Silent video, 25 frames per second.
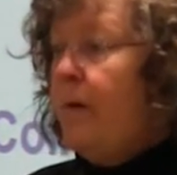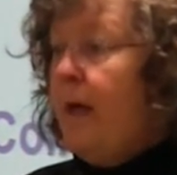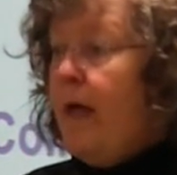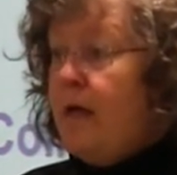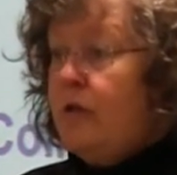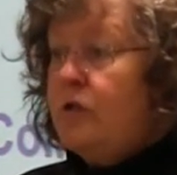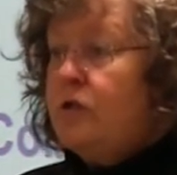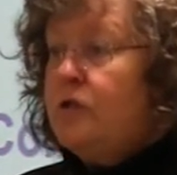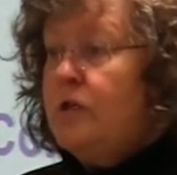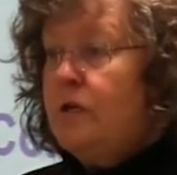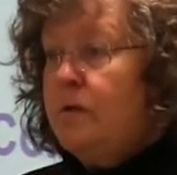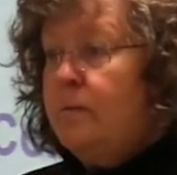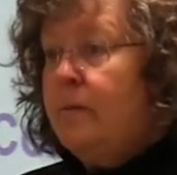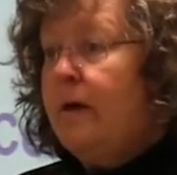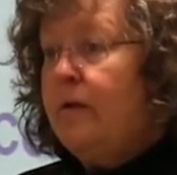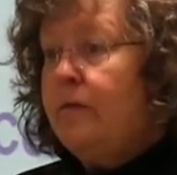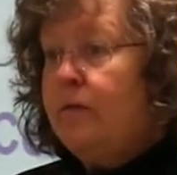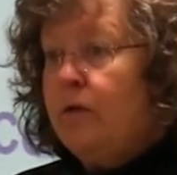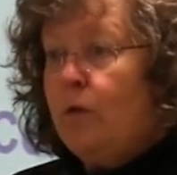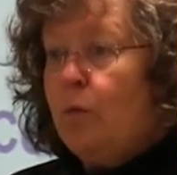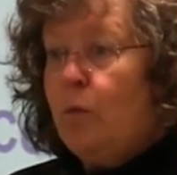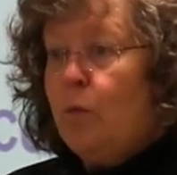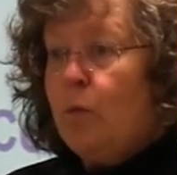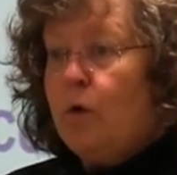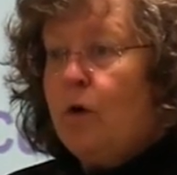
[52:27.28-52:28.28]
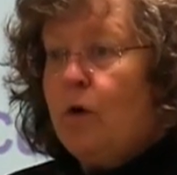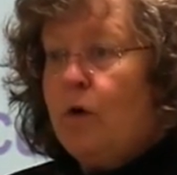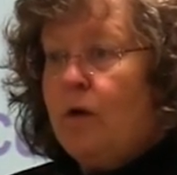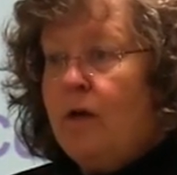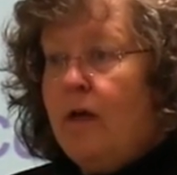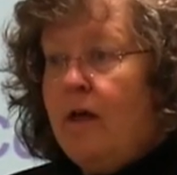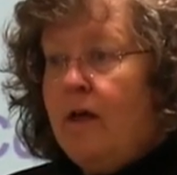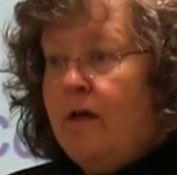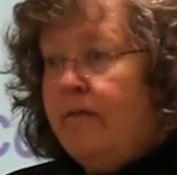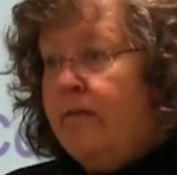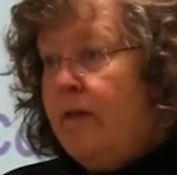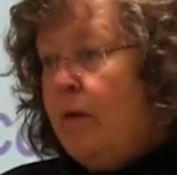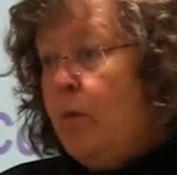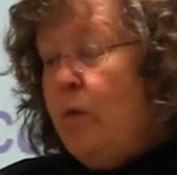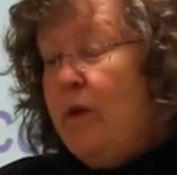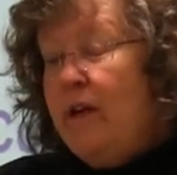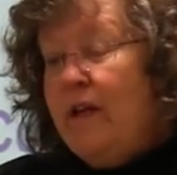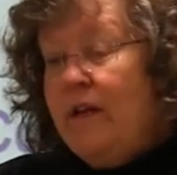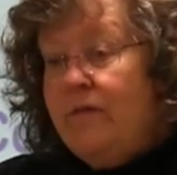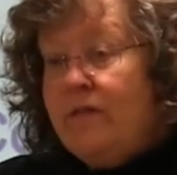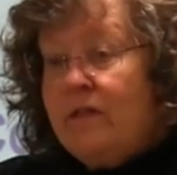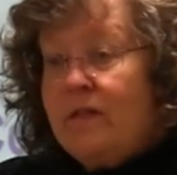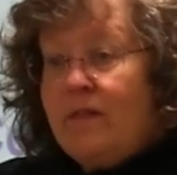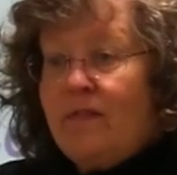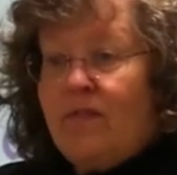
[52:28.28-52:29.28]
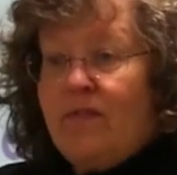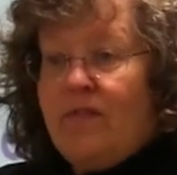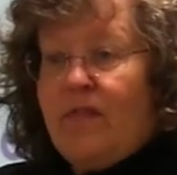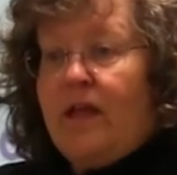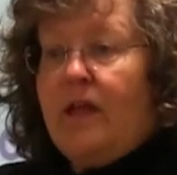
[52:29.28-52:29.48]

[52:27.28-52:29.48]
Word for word: passionate about their work, they wouldn't even